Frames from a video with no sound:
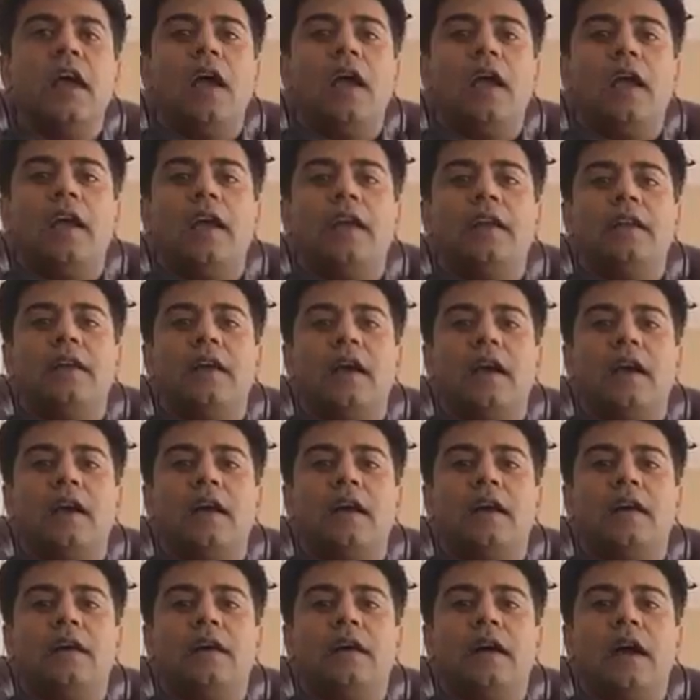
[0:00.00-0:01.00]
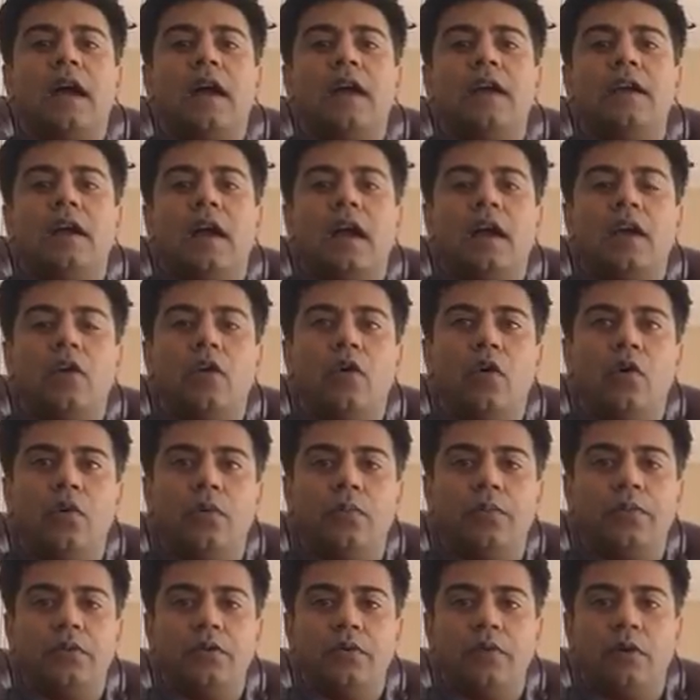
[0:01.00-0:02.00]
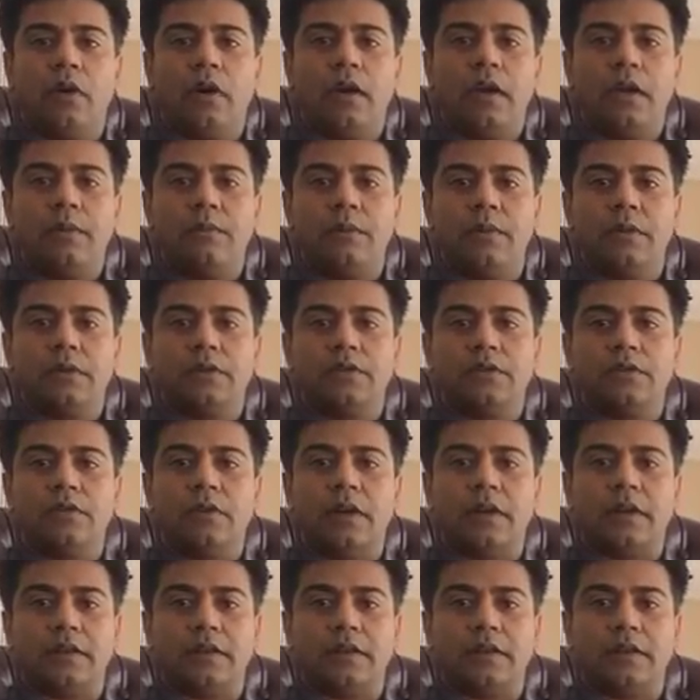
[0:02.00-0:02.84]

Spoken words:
And I hope you are able to